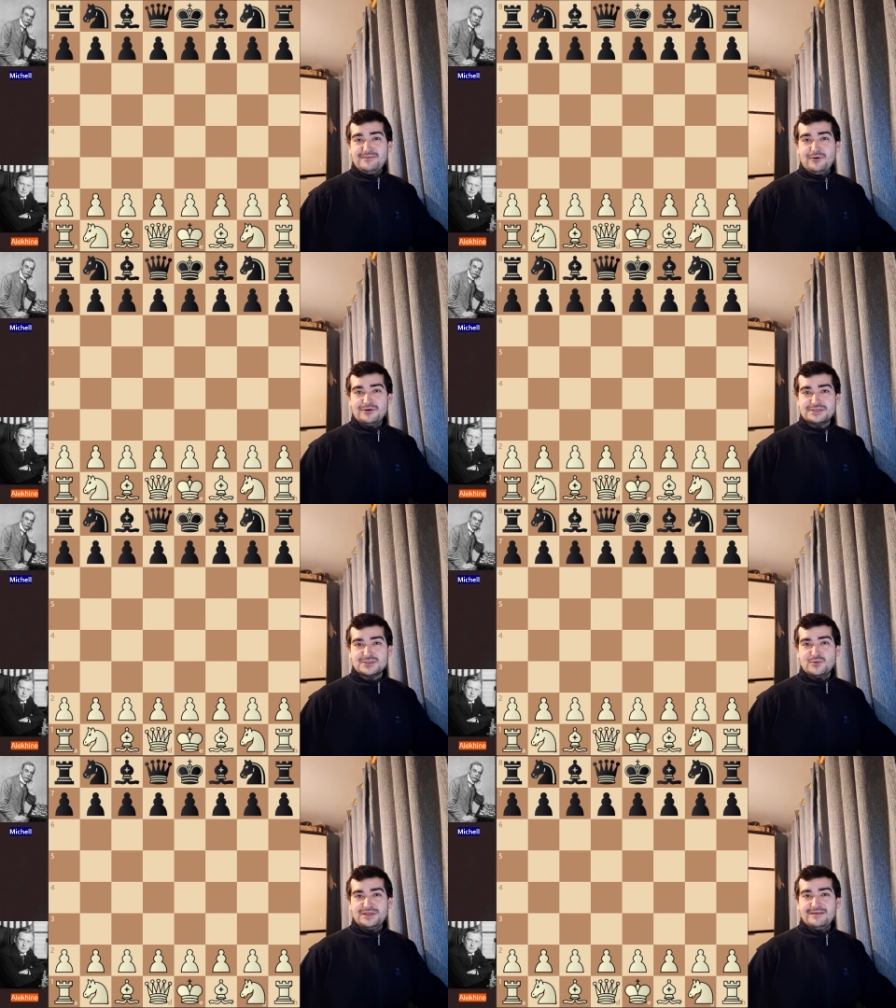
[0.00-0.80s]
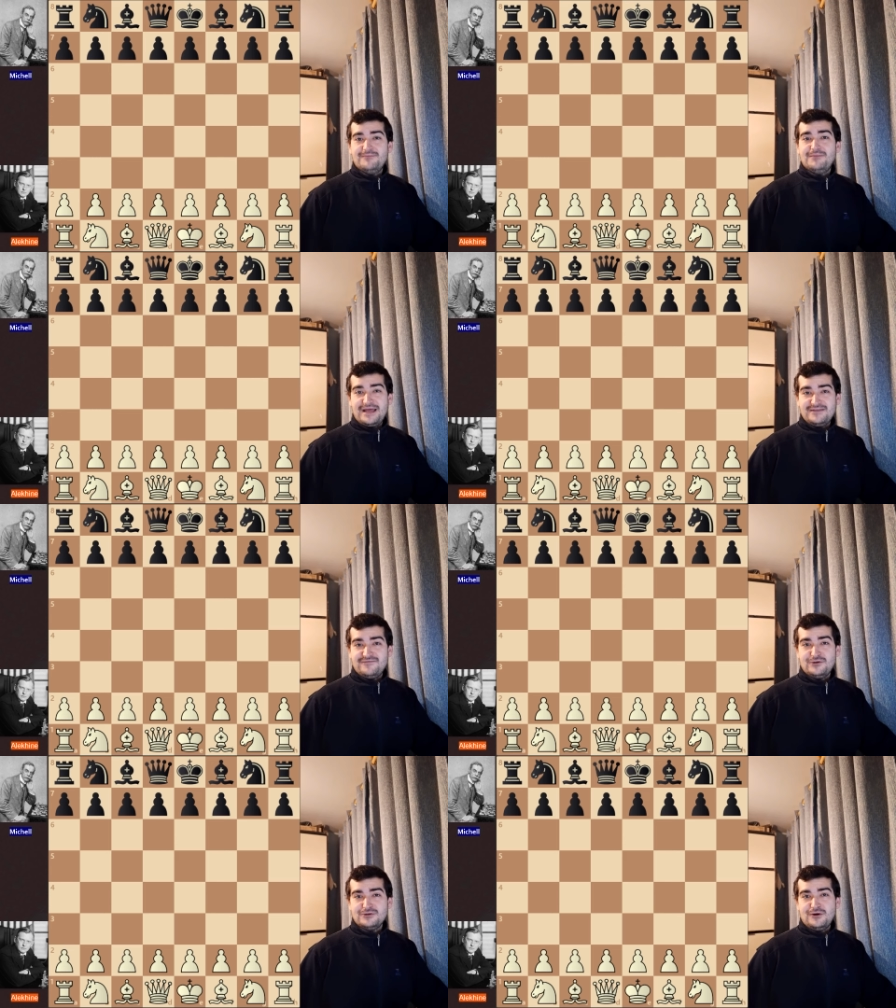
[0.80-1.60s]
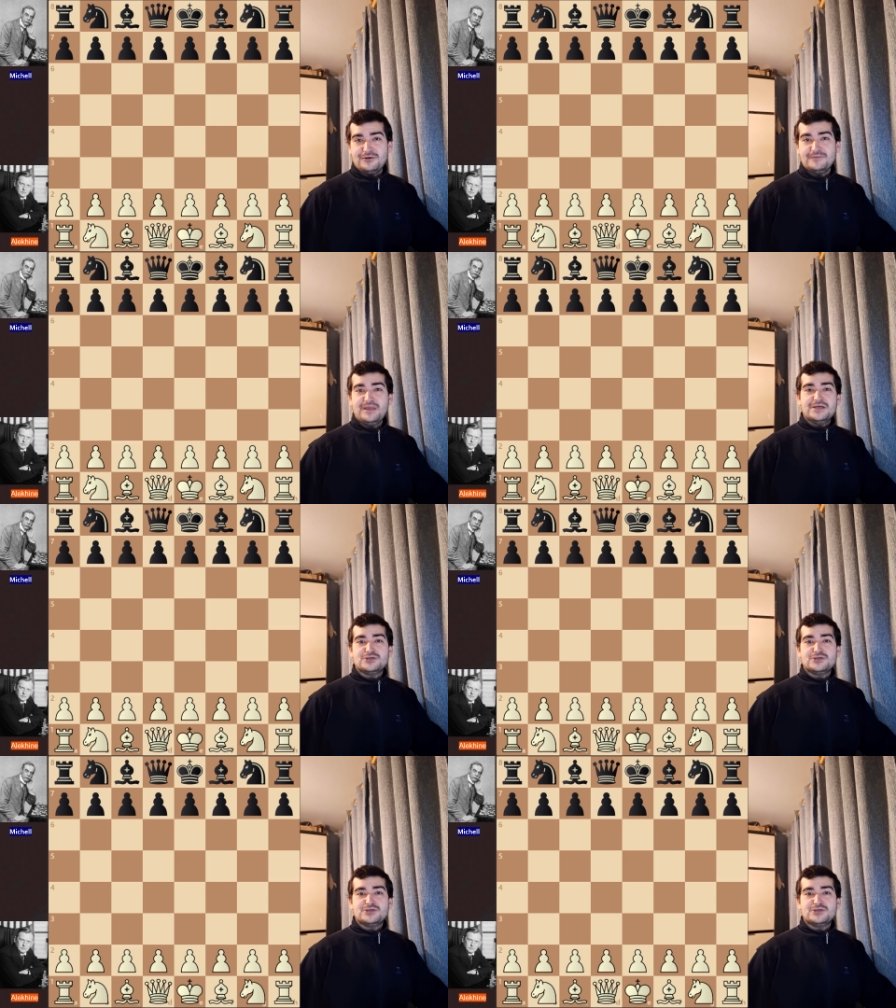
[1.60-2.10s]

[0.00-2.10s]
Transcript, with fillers: boards with blindfold on,